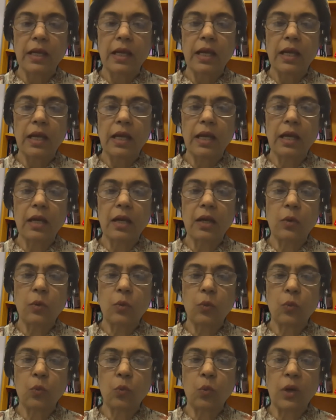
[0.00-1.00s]

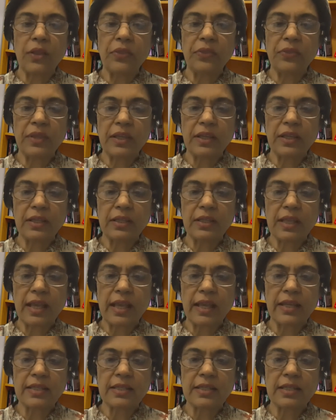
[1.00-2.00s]
One thing
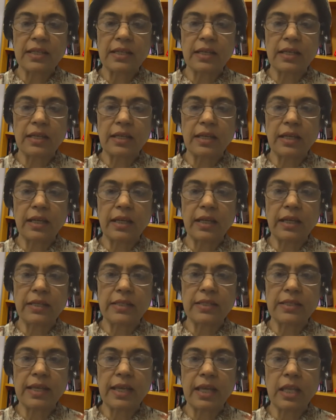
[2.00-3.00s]
that
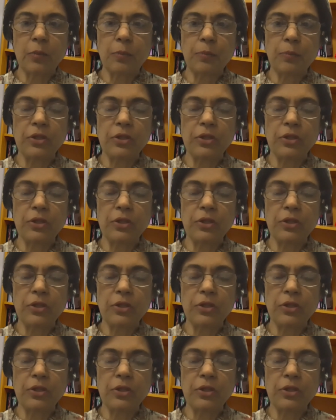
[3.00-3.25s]
it helped me